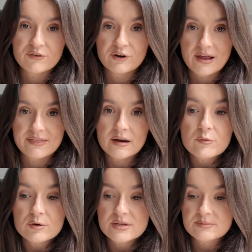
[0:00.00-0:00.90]
off £1,000 that I'm
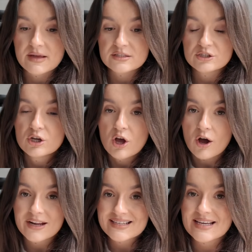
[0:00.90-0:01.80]
going to be spending
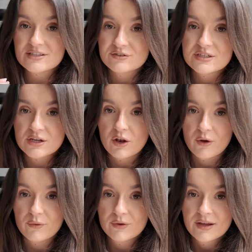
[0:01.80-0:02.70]
on accessories
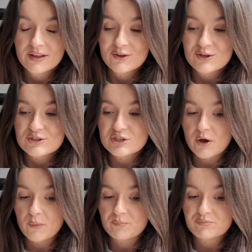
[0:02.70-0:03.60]
alone.
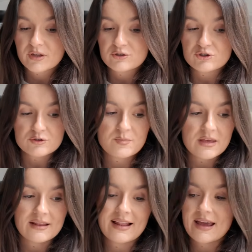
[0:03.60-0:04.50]
So just
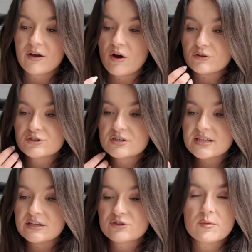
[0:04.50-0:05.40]
be like conscious.
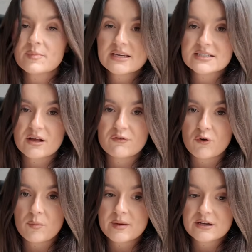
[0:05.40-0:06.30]
Like, don't beat yourself
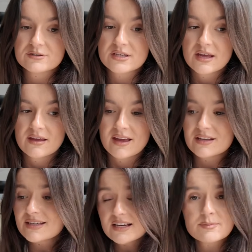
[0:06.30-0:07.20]
up because
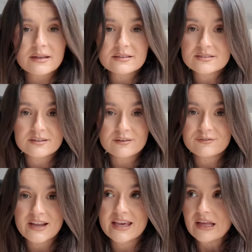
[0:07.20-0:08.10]
it's expensive.
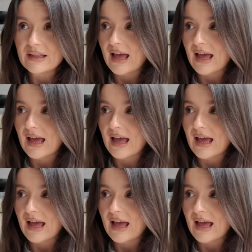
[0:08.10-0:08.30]
Like,